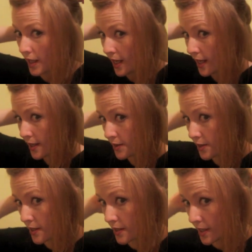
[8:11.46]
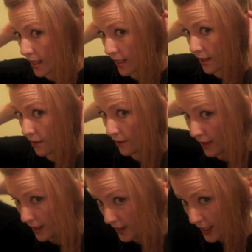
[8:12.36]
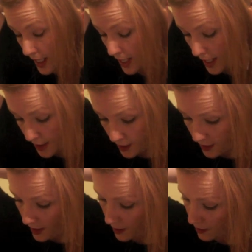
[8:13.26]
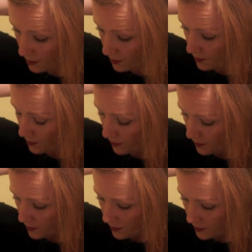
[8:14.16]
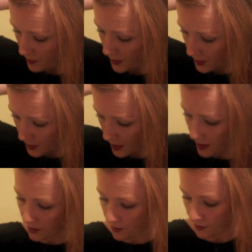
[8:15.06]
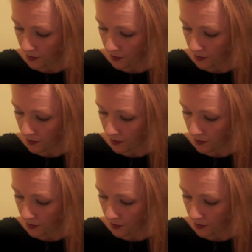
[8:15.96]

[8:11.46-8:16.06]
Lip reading: and take it around and under our style,